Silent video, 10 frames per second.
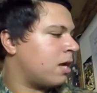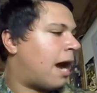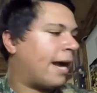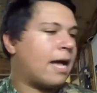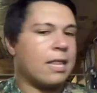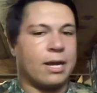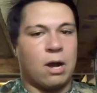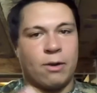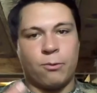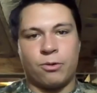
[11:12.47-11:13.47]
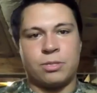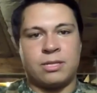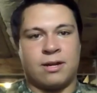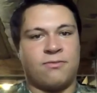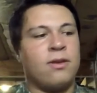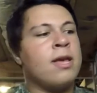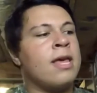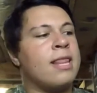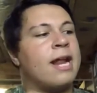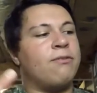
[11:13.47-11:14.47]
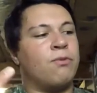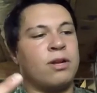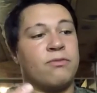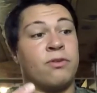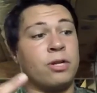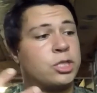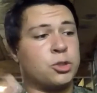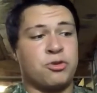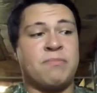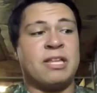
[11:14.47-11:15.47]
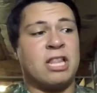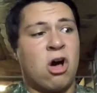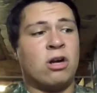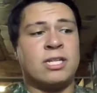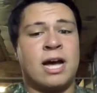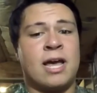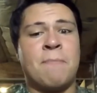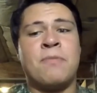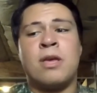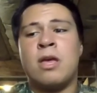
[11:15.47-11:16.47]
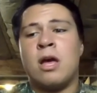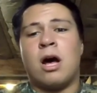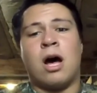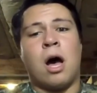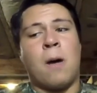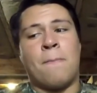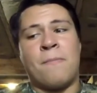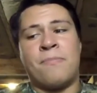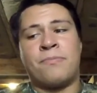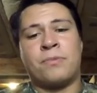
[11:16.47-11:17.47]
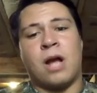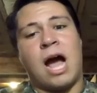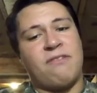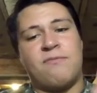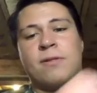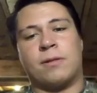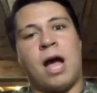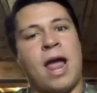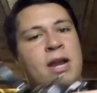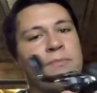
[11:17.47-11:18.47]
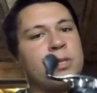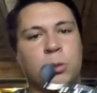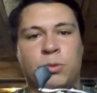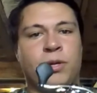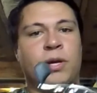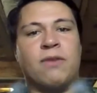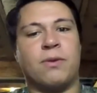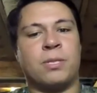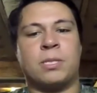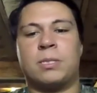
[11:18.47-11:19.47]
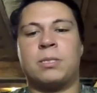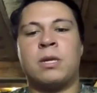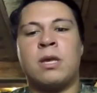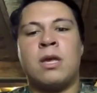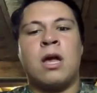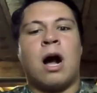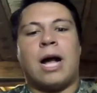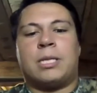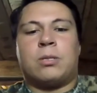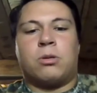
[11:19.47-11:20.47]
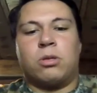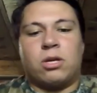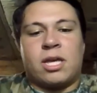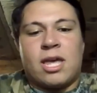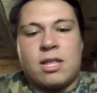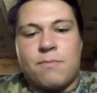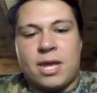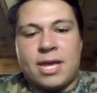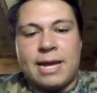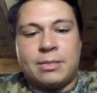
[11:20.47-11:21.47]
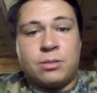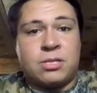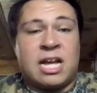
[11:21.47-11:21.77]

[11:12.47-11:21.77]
I ordered stuff that I've wanted for an extremely long time. I've been eyeing up this reel ever since I started looking into bait casters.